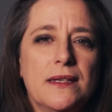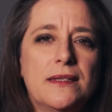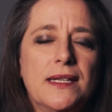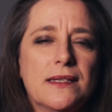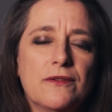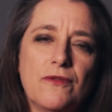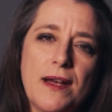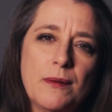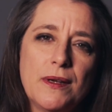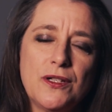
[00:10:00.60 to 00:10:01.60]
6th,
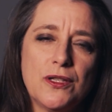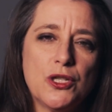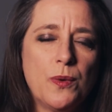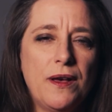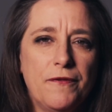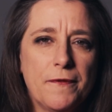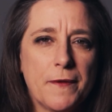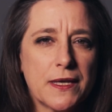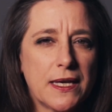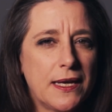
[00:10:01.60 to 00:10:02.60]
round about to the 12th,
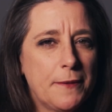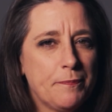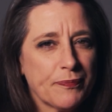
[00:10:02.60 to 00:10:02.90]
okay?